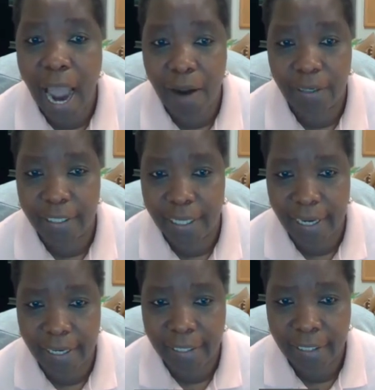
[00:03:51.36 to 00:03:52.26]
out
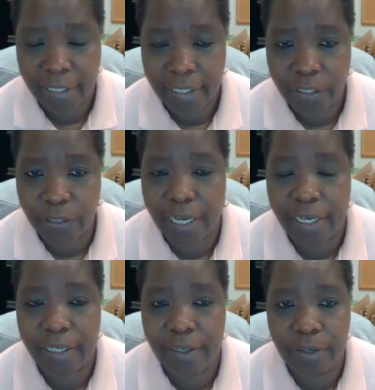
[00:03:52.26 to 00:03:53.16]
there, so
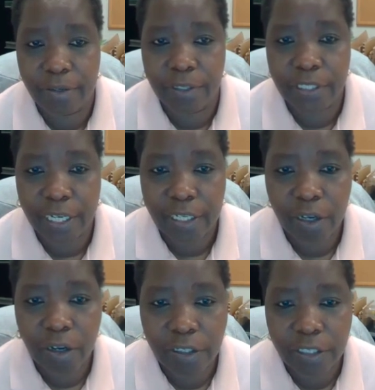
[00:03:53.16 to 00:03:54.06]
that the
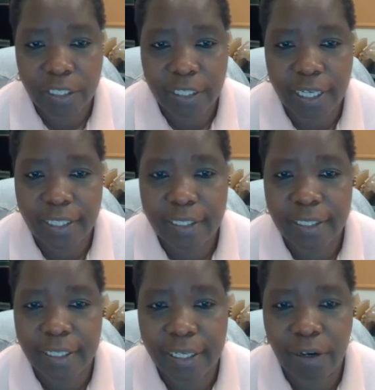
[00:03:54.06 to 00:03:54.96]
technology
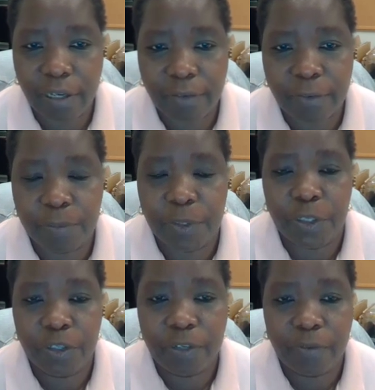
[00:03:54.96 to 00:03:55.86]
that's gotten from the
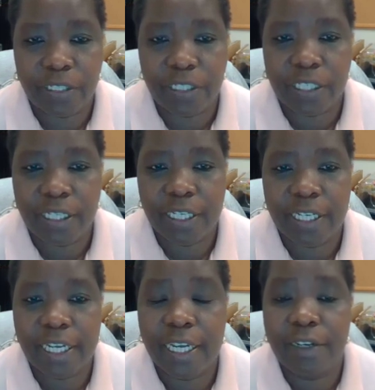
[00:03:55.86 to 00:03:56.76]
university
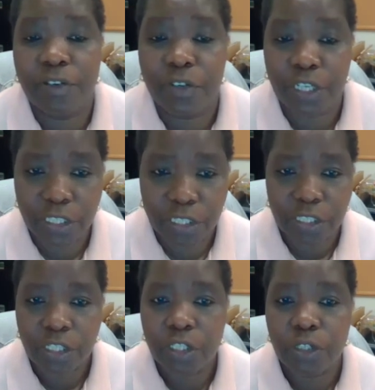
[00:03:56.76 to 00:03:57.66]
can reach
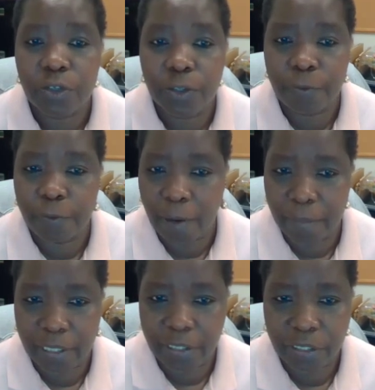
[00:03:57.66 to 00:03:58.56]
to the
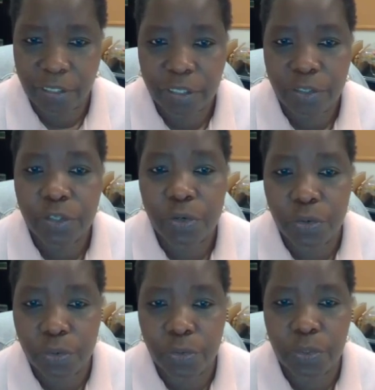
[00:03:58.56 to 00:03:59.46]
farmers
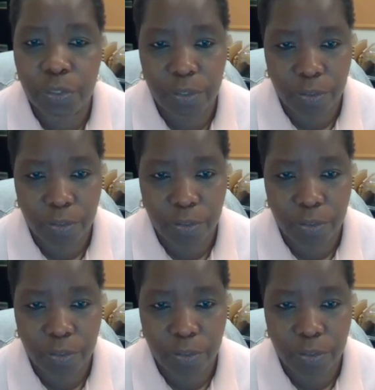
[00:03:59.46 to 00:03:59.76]
through